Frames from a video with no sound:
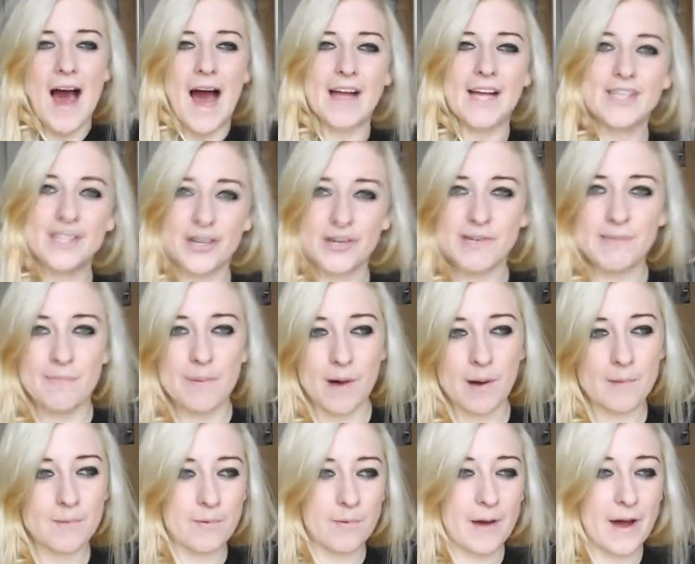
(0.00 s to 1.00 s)
I chose
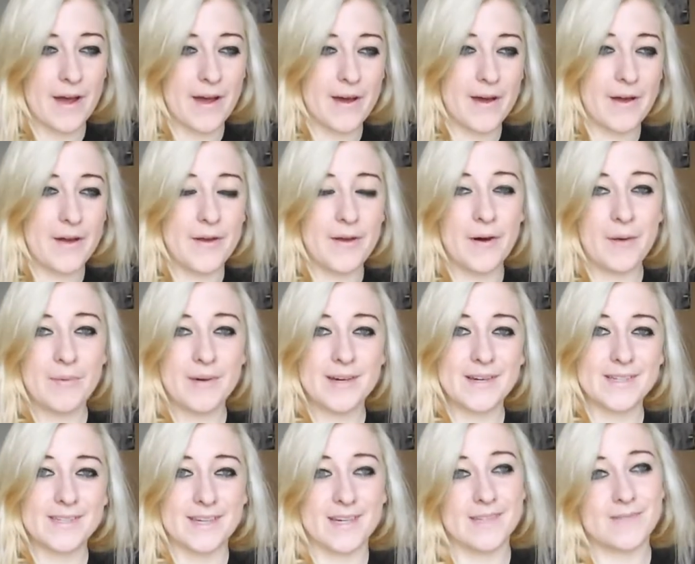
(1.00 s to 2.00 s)
barbed wire, not
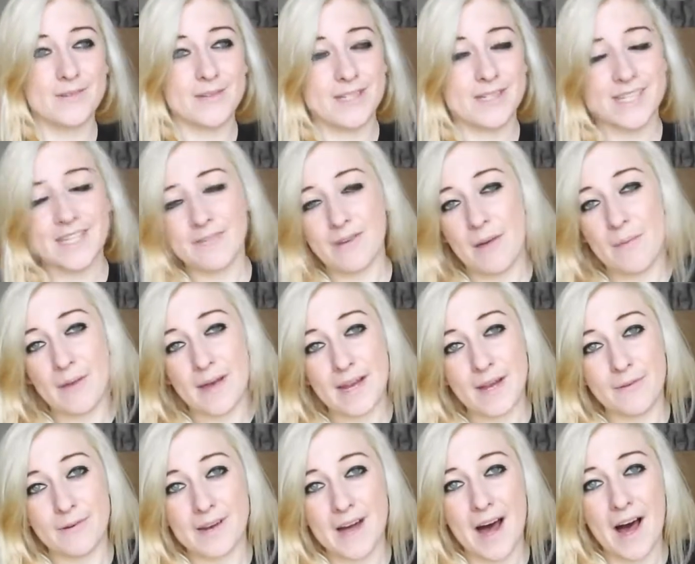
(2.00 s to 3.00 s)
because that's what a TY
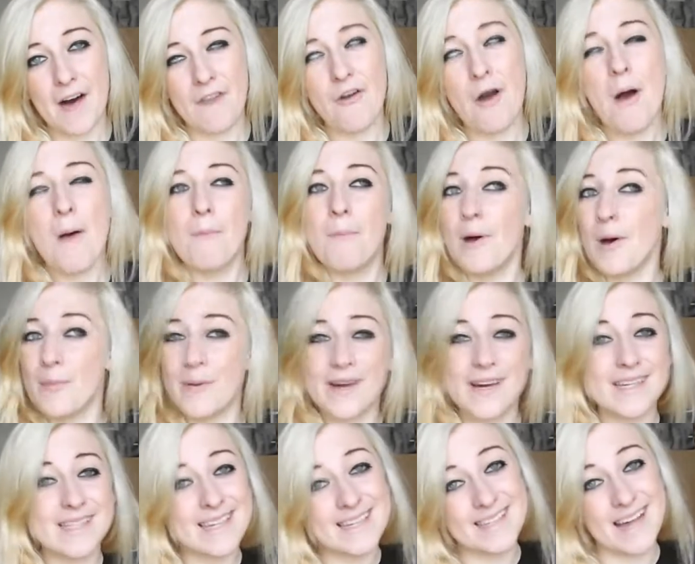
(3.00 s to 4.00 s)
beanie would have, but
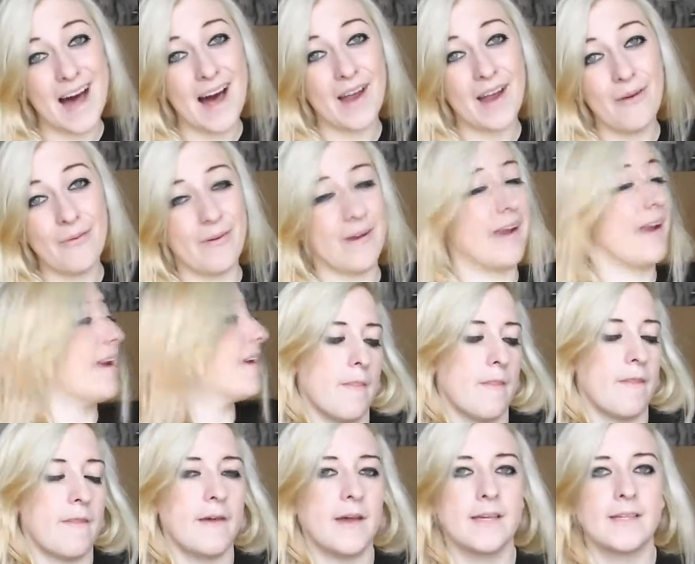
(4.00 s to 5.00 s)
because it's Halloween.
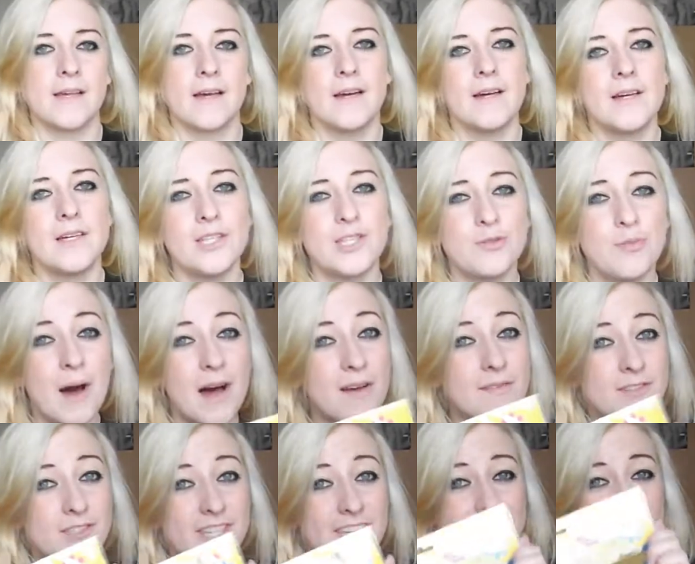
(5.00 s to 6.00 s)
There's
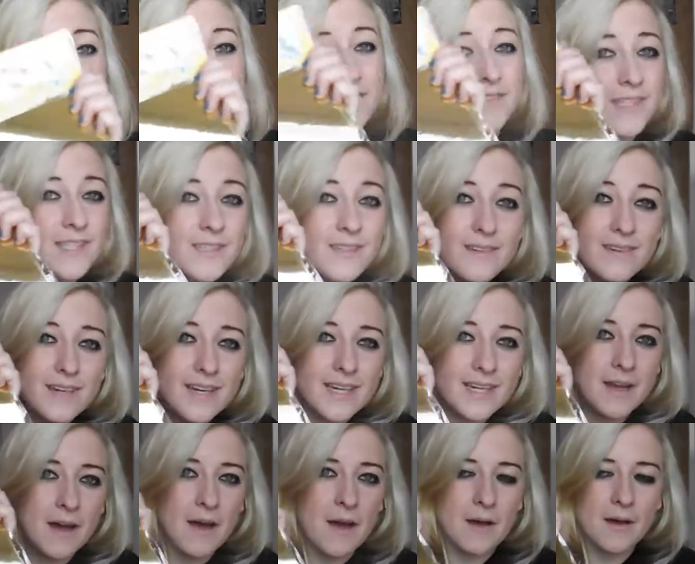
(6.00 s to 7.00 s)
12 sheets of
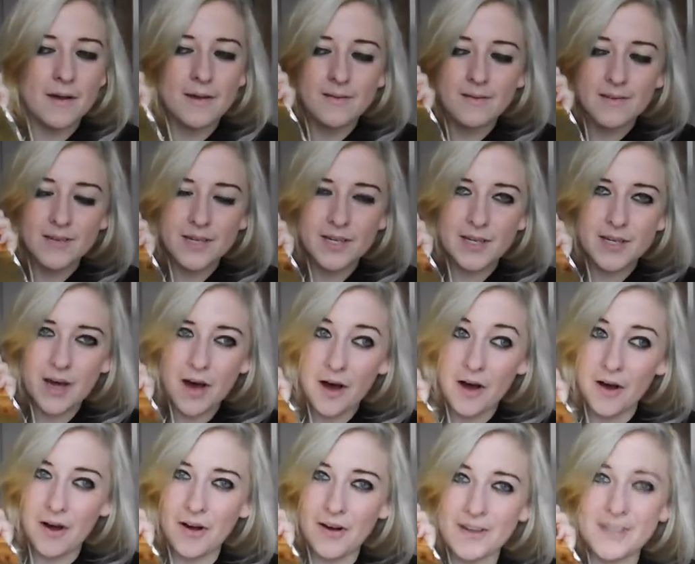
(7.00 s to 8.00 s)
assorted
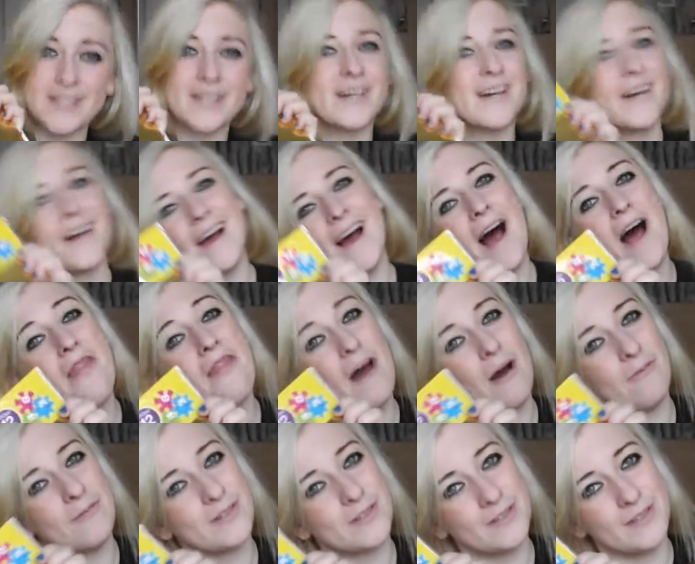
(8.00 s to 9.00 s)
card, and
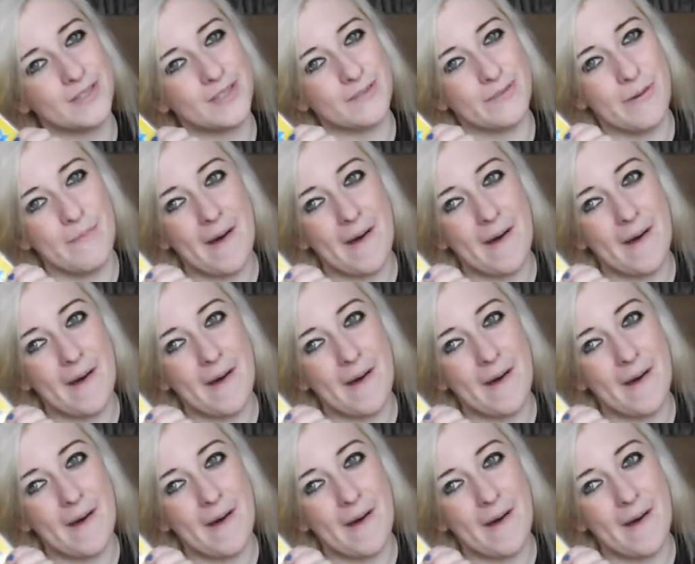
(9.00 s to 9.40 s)
that was also